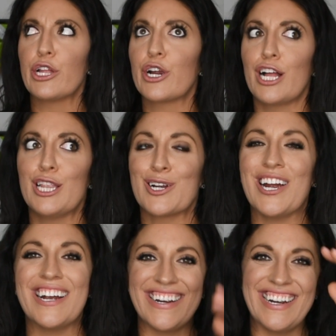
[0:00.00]

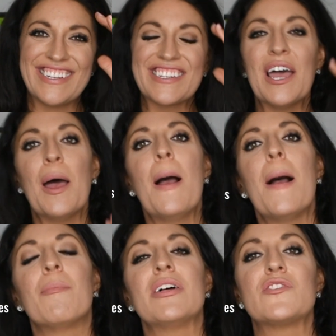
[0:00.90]
alert.
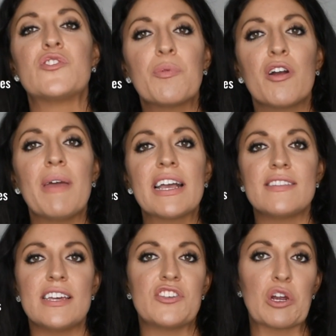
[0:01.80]
But Super
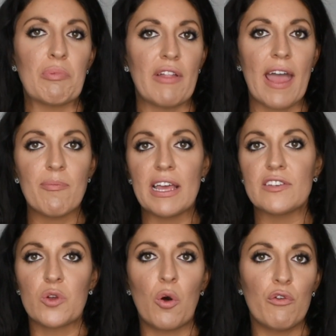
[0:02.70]
Mix is your
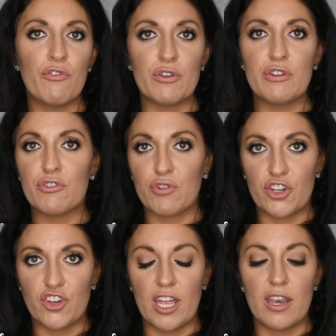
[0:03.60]
plant-based whole food
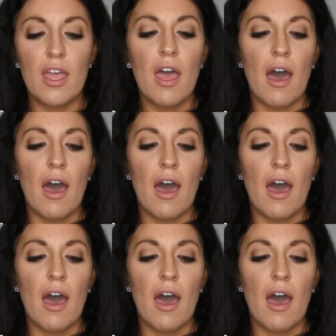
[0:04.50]
nutrition.